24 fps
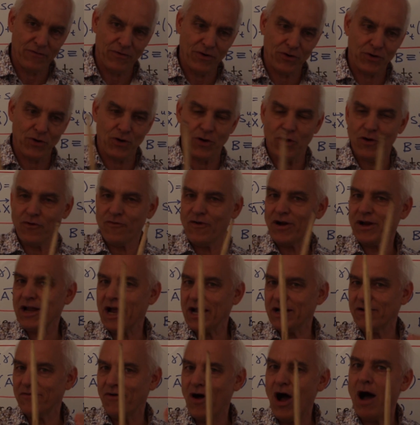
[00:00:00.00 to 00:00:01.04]
for a curve are
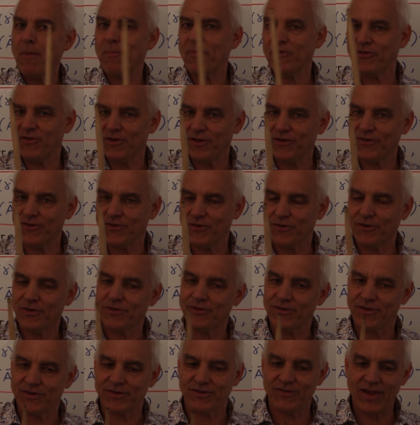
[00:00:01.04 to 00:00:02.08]
kind of opposites. So
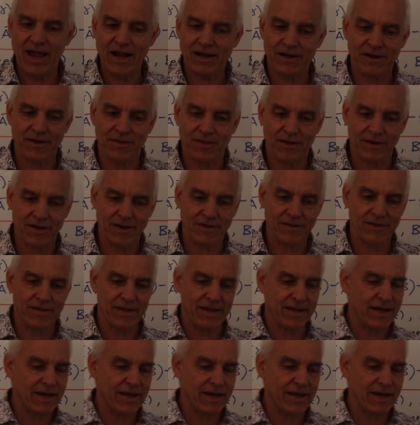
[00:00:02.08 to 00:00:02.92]
it's exactly the